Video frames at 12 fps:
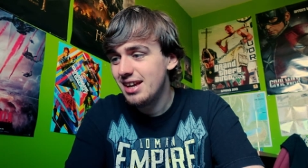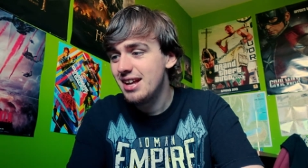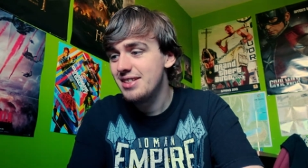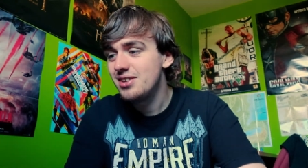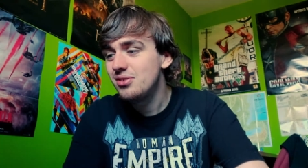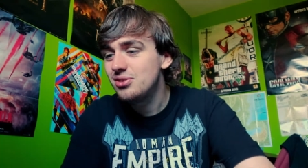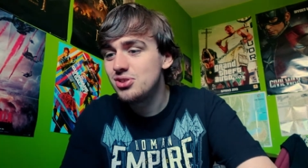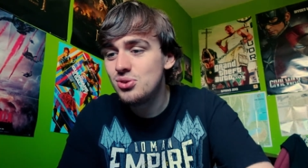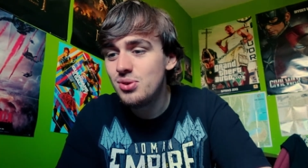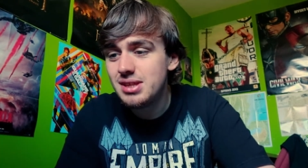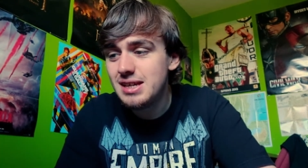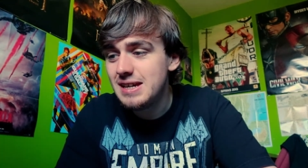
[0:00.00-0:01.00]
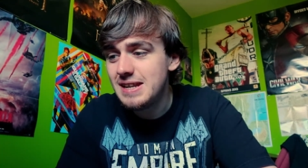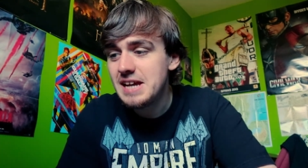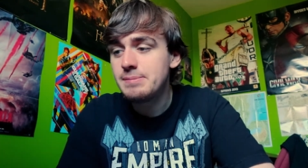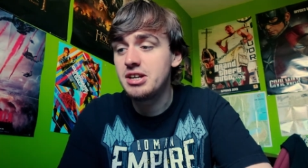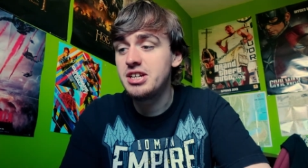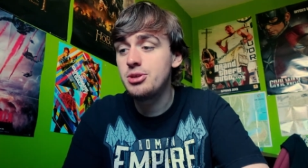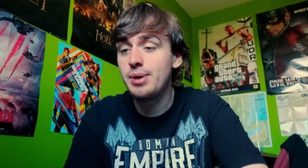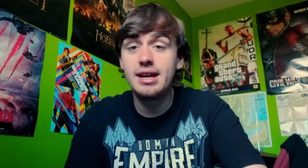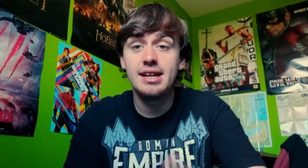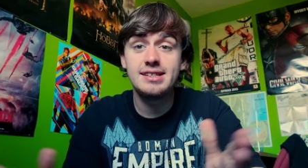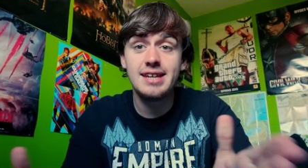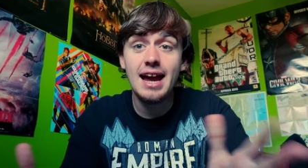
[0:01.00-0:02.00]
Then on to the next match. Yes, we had
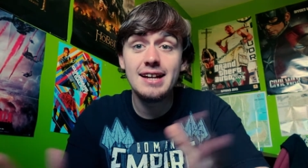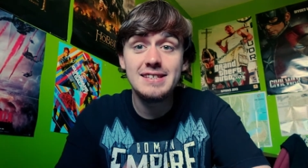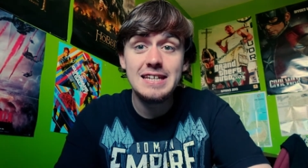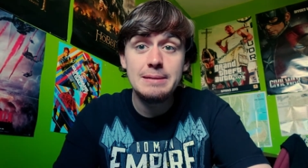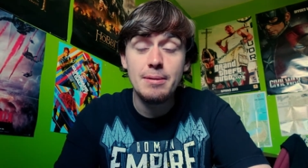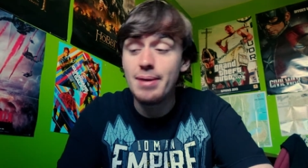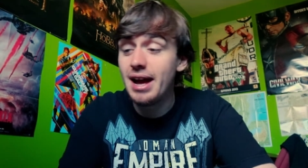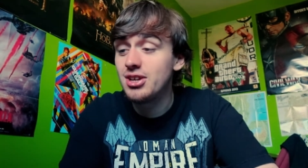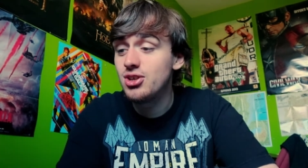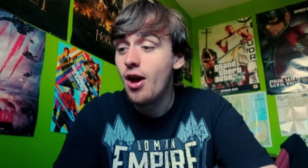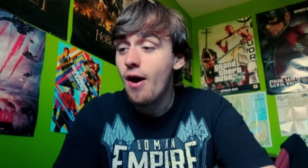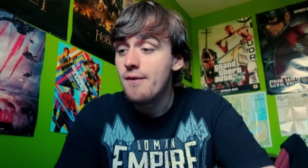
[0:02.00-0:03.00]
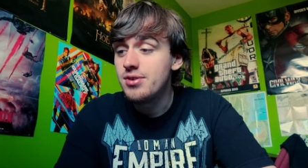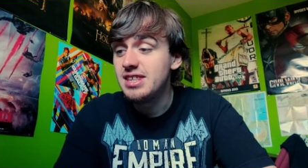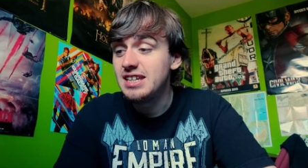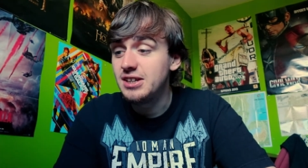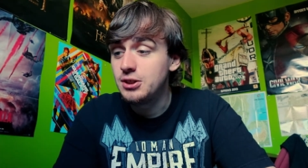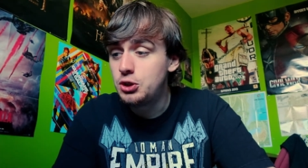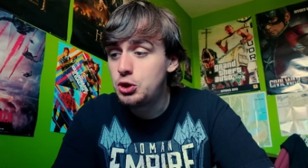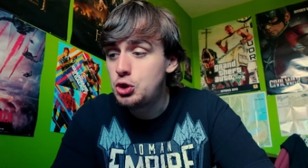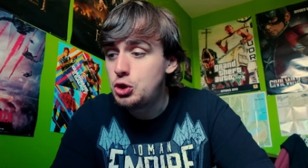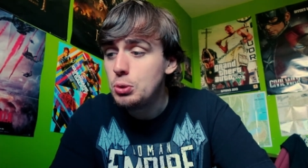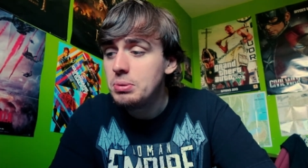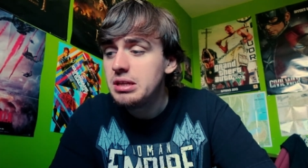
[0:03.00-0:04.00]
a tag team match for the
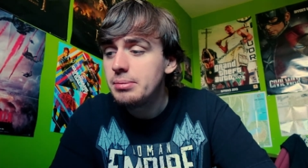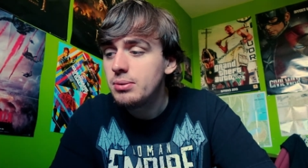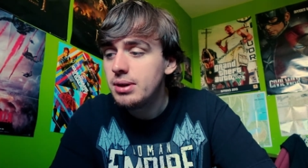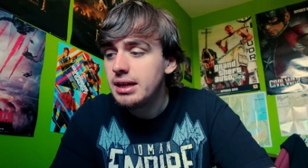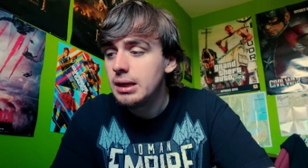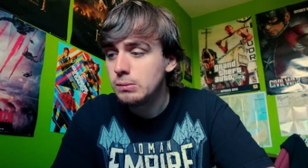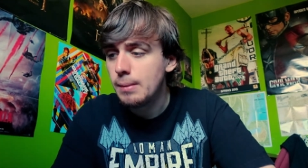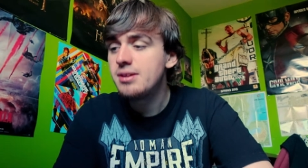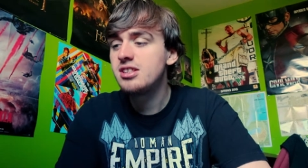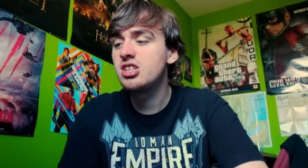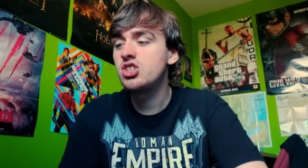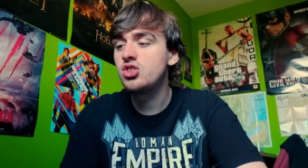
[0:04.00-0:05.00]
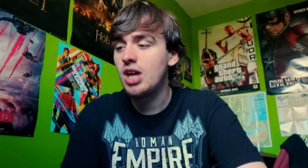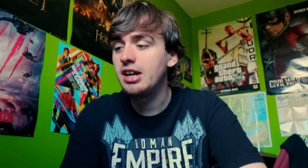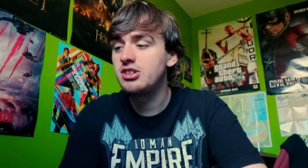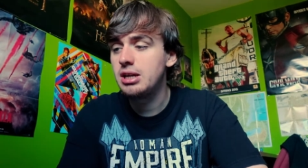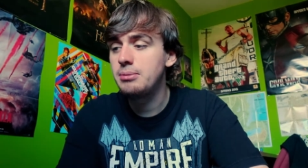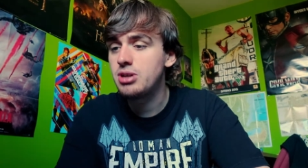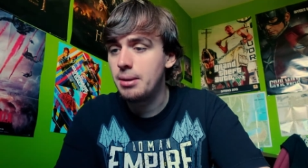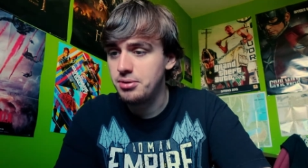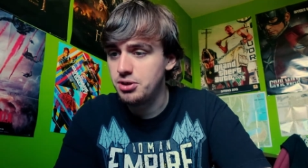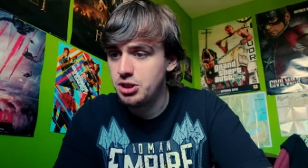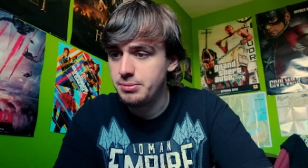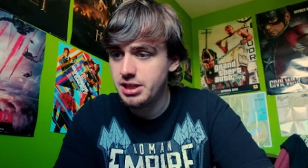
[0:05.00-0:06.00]
WWE Women's Tag Team
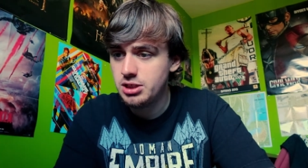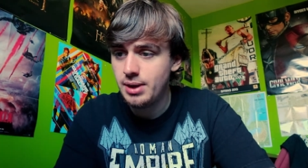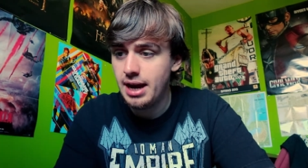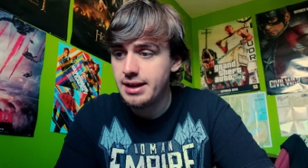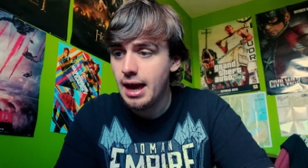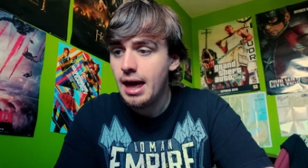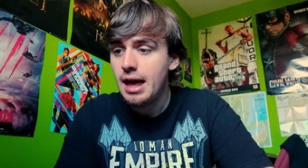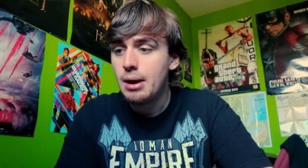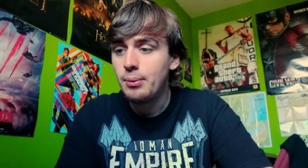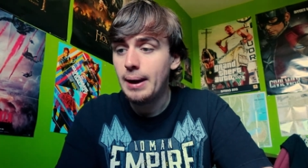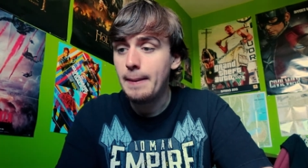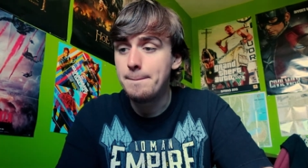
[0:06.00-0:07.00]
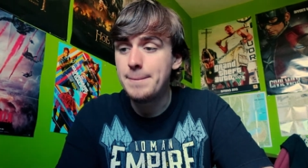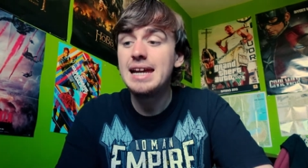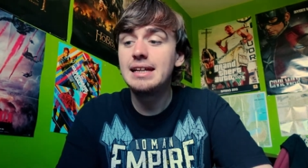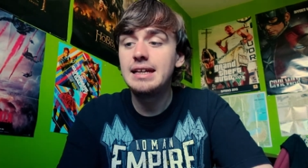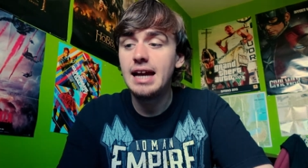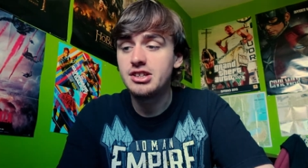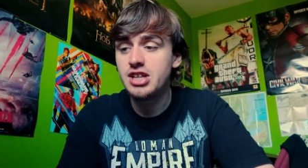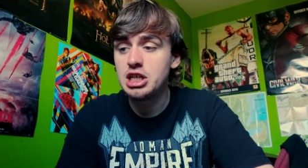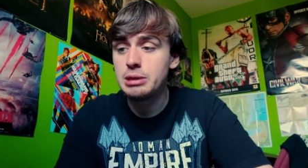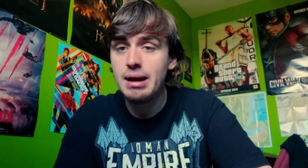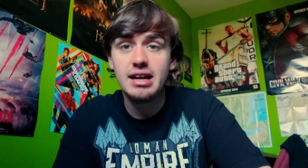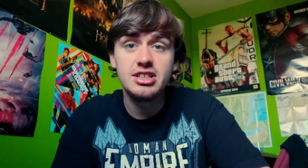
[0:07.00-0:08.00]
Championships. Yes, we had Bayley and Sasha
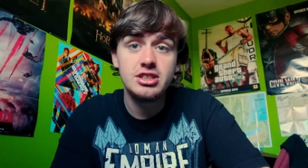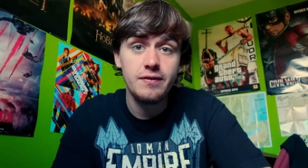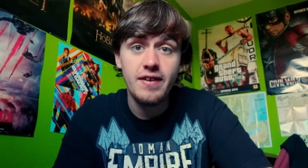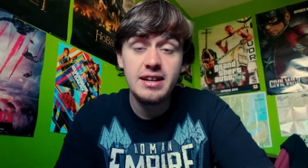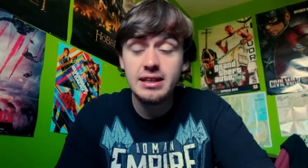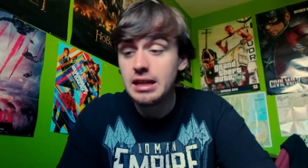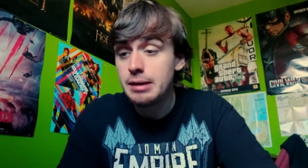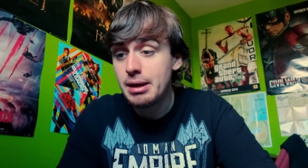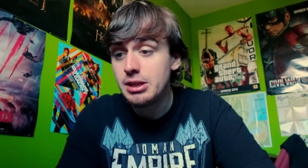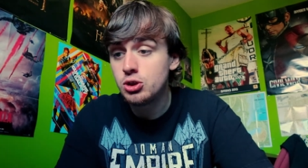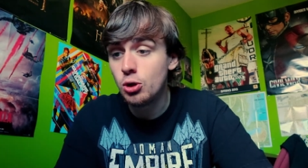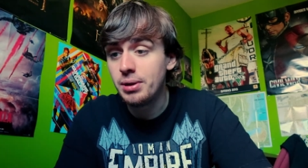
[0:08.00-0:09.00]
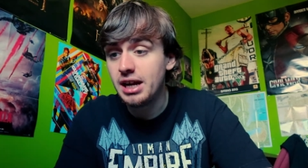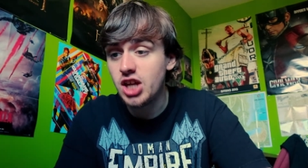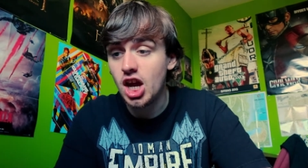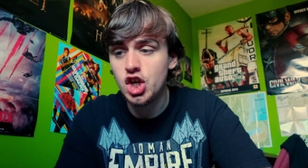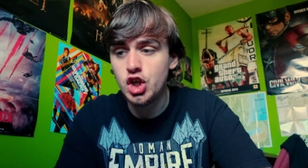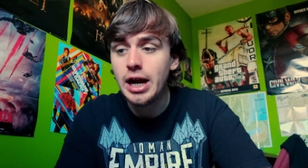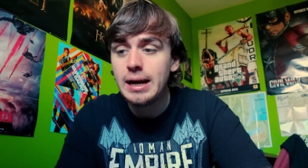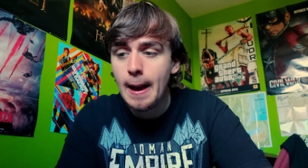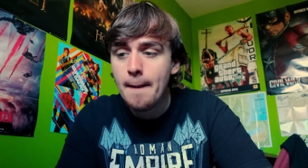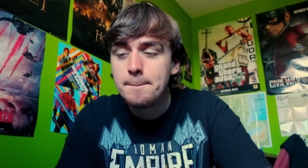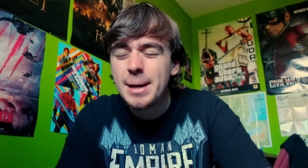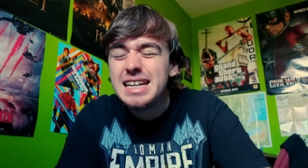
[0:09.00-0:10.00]
Banks defending their belts up against
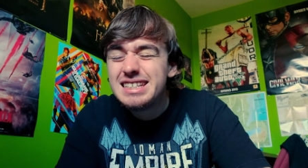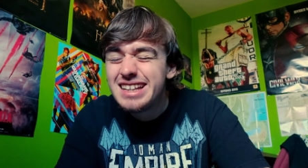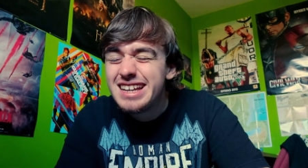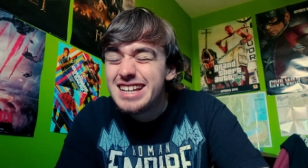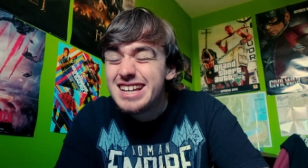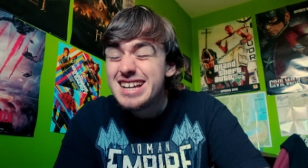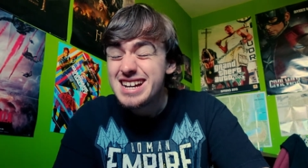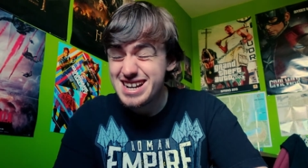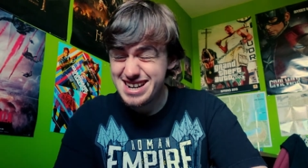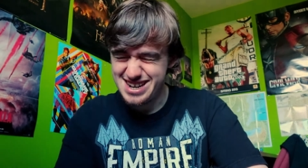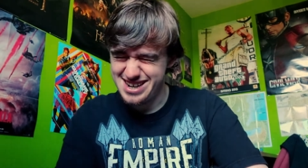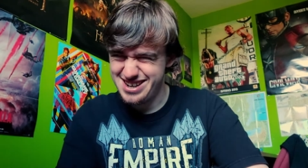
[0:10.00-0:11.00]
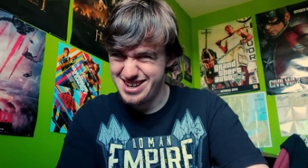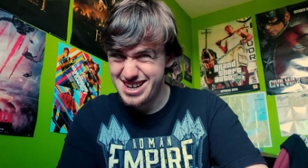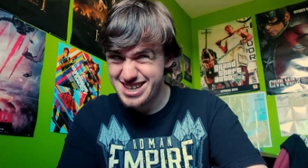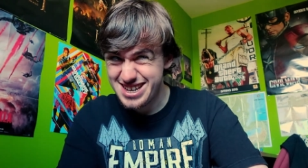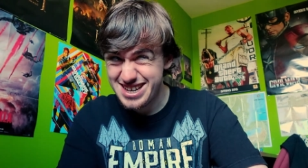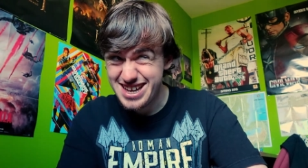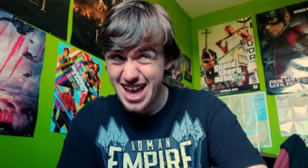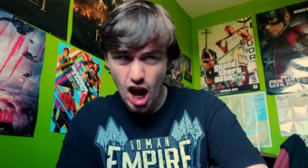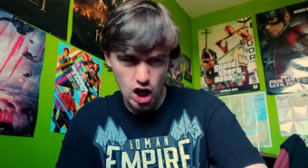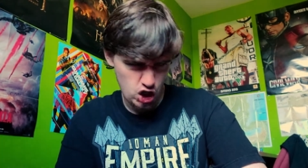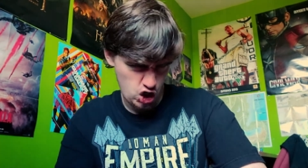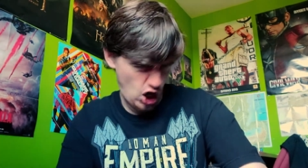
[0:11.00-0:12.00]
Shayna Baszler and Nia
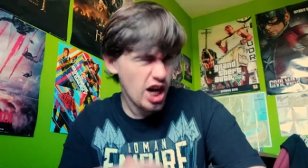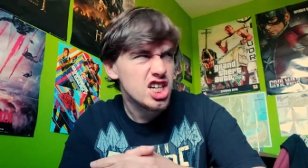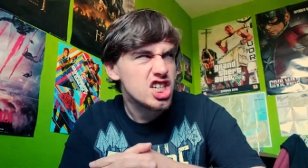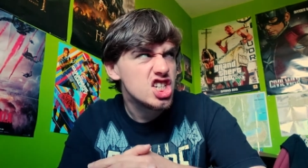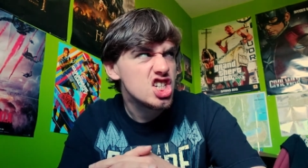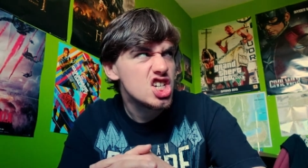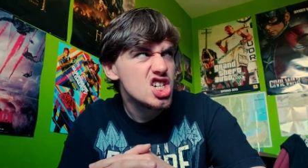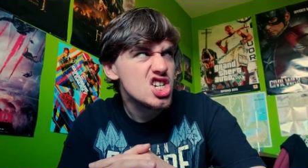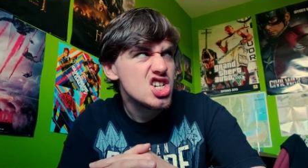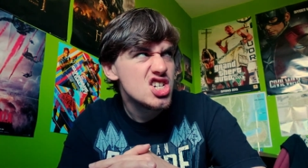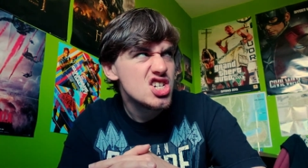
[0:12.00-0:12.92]
Jax.